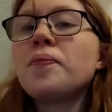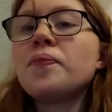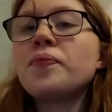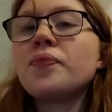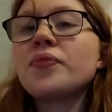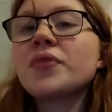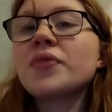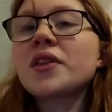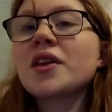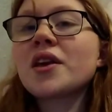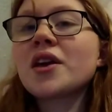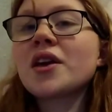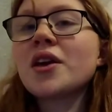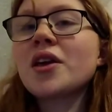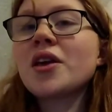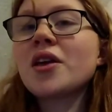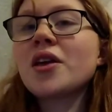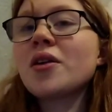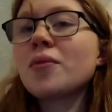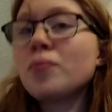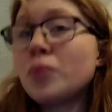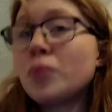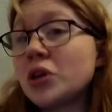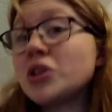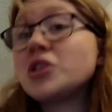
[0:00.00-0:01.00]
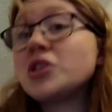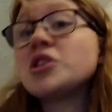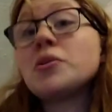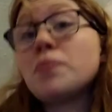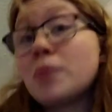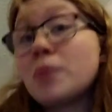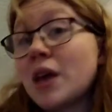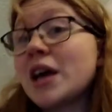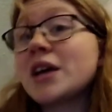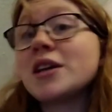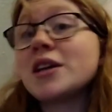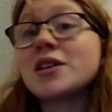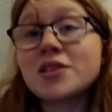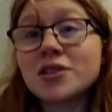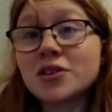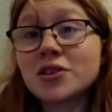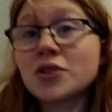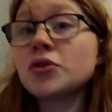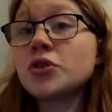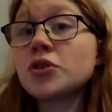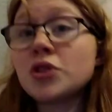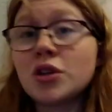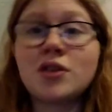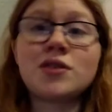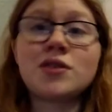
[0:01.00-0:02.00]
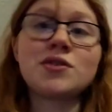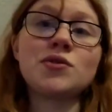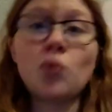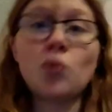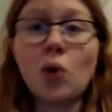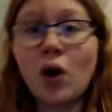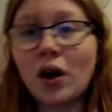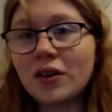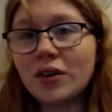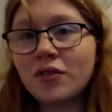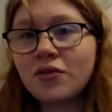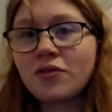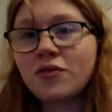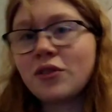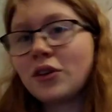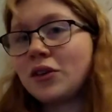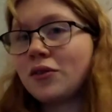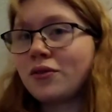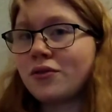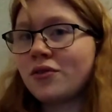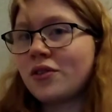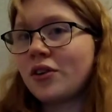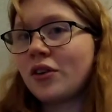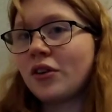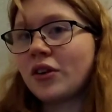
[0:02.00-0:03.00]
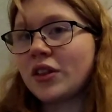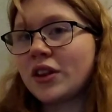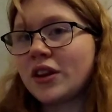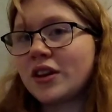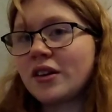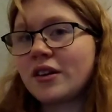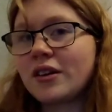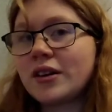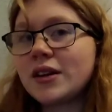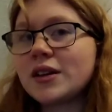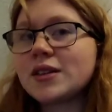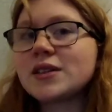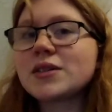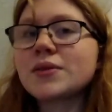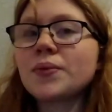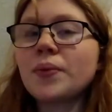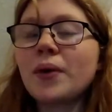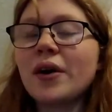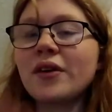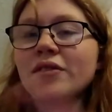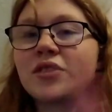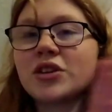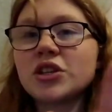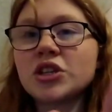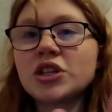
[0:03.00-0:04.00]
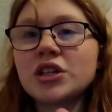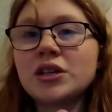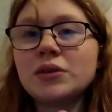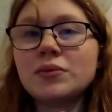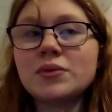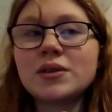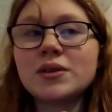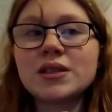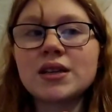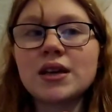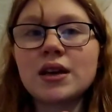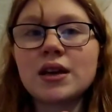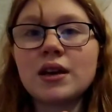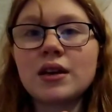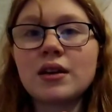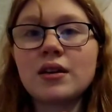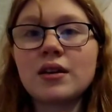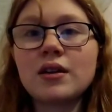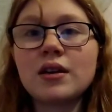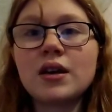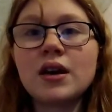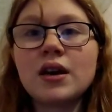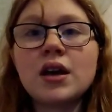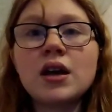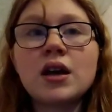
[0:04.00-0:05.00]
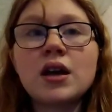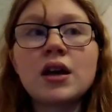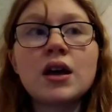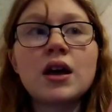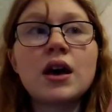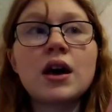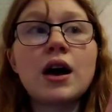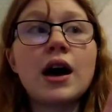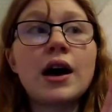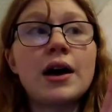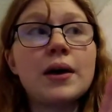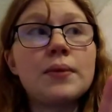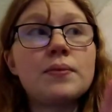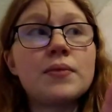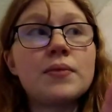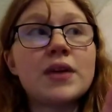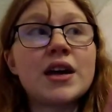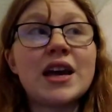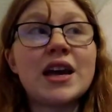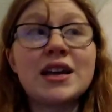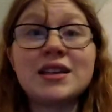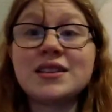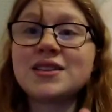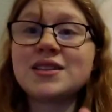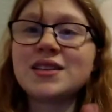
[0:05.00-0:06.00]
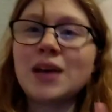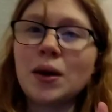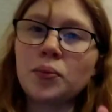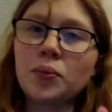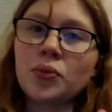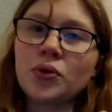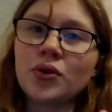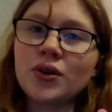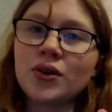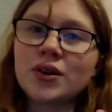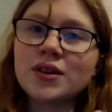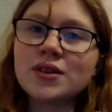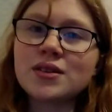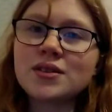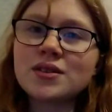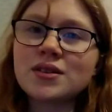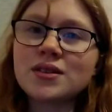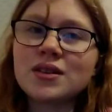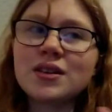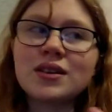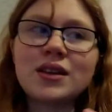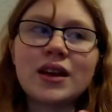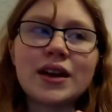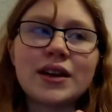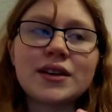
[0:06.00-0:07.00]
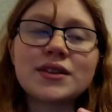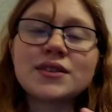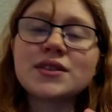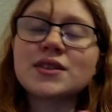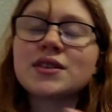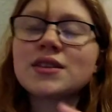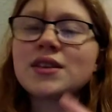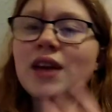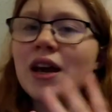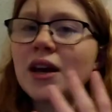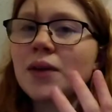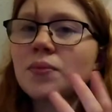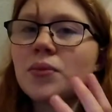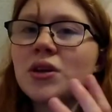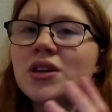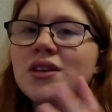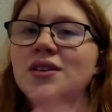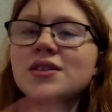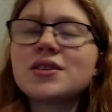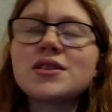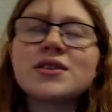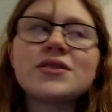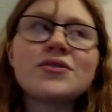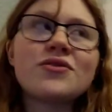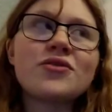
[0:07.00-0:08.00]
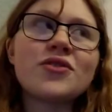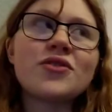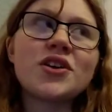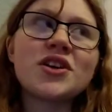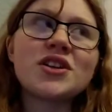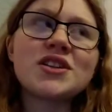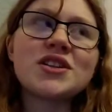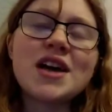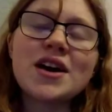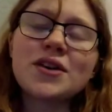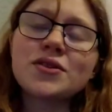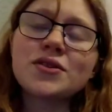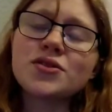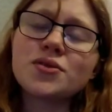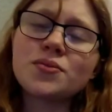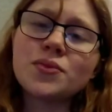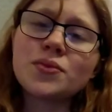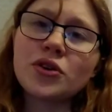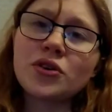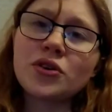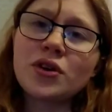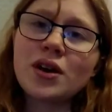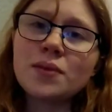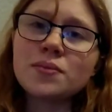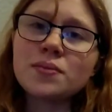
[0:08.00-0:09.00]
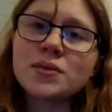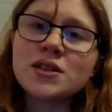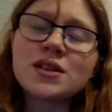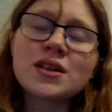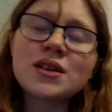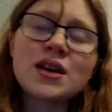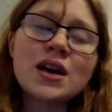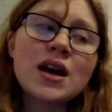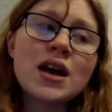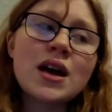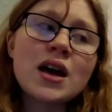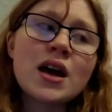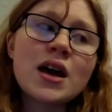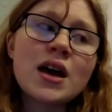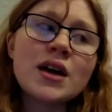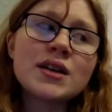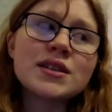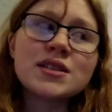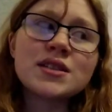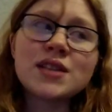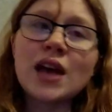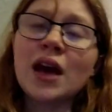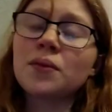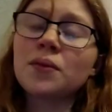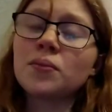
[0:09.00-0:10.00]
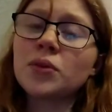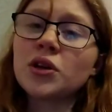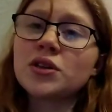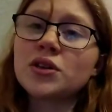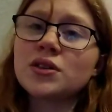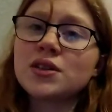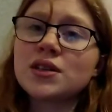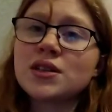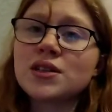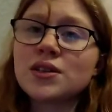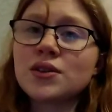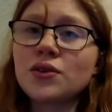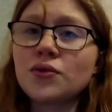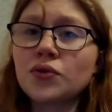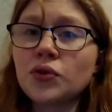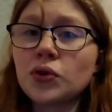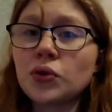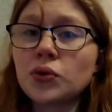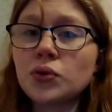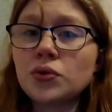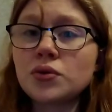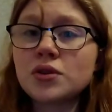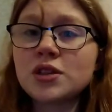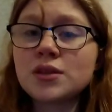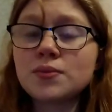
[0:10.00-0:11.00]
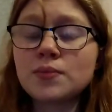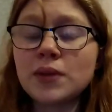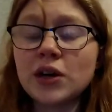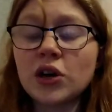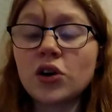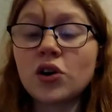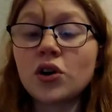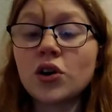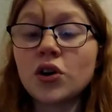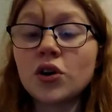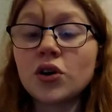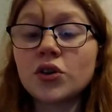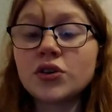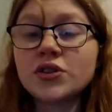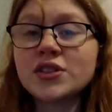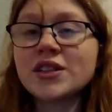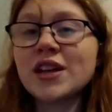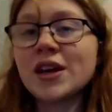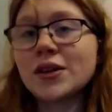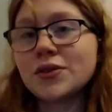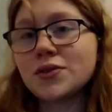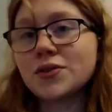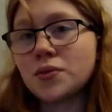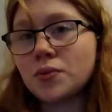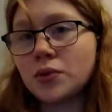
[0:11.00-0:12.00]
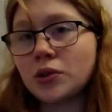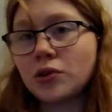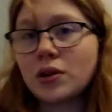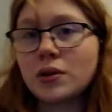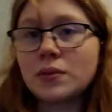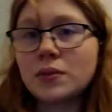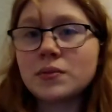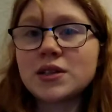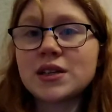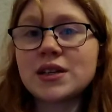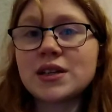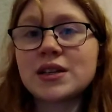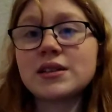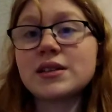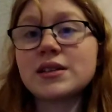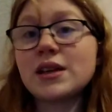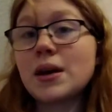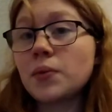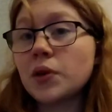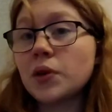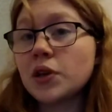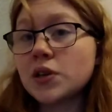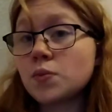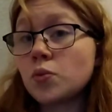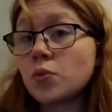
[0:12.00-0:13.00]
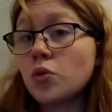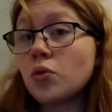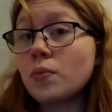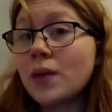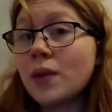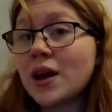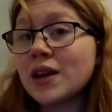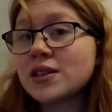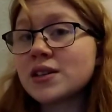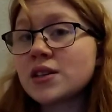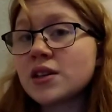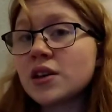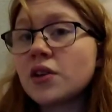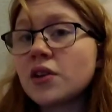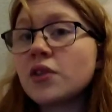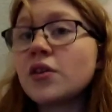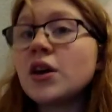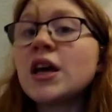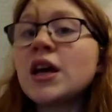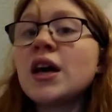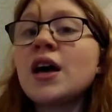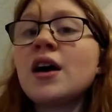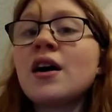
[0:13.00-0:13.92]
know. But she played Cushing's wife in Fear in the Night, whereas she was in a separate like segment for Tales from the Crypt. Segment, of course, because Tales from the Crypt is an amicus portmanteau.